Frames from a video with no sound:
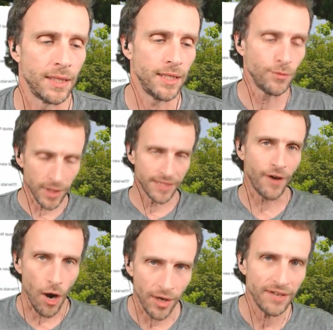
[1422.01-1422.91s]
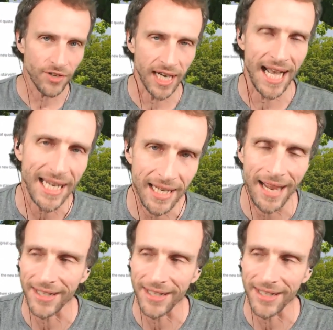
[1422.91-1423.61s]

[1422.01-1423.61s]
You really already forgot? I